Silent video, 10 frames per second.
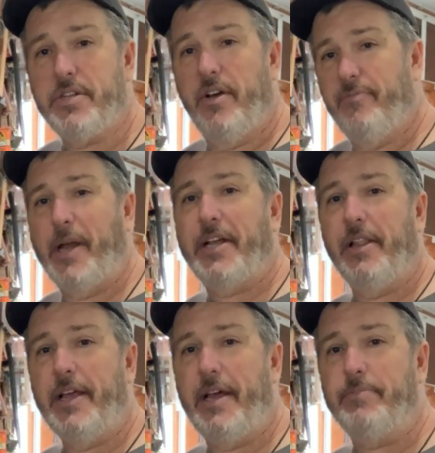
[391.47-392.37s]
of my
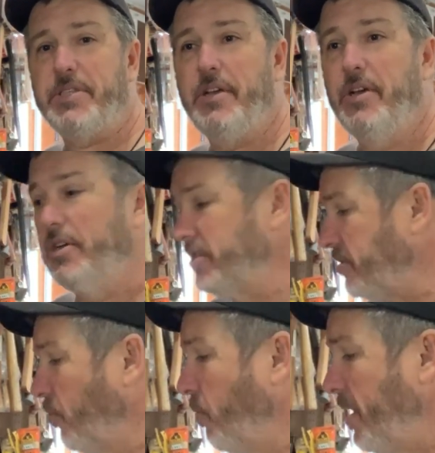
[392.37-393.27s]
clamps.
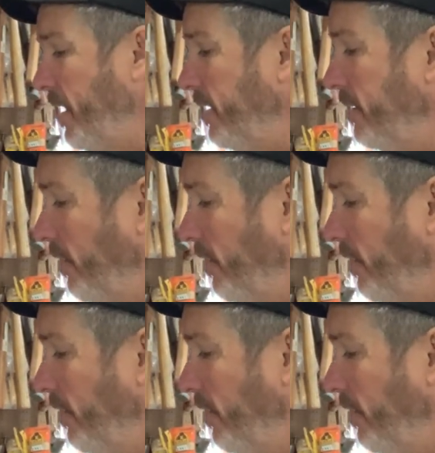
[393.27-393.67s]
So when